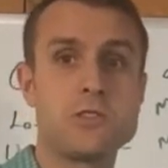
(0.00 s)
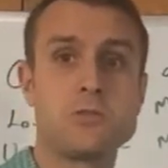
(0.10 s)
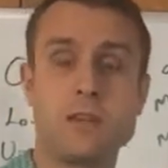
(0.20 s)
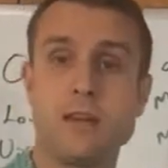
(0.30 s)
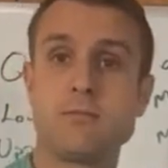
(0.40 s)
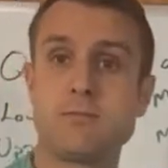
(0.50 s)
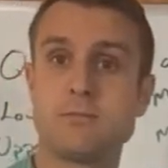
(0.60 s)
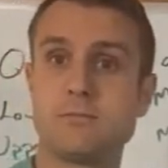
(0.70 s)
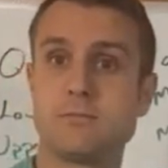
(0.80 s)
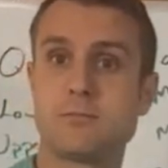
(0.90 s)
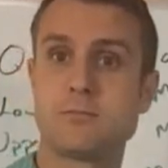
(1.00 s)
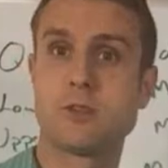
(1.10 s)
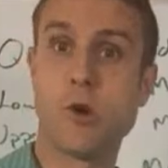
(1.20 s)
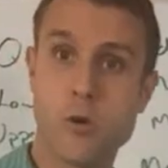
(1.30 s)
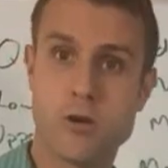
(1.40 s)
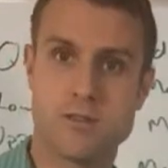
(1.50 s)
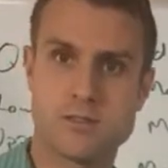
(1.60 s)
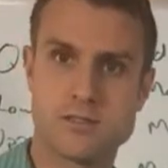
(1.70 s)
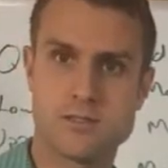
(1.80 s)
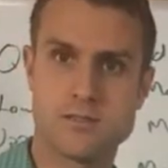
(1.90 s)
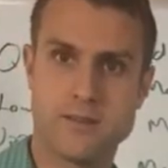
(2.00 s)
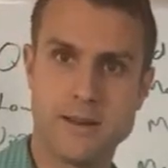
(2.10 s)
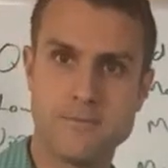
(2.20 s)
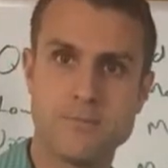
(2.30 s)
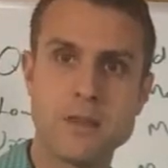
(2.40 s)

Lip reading: you get quarters, right?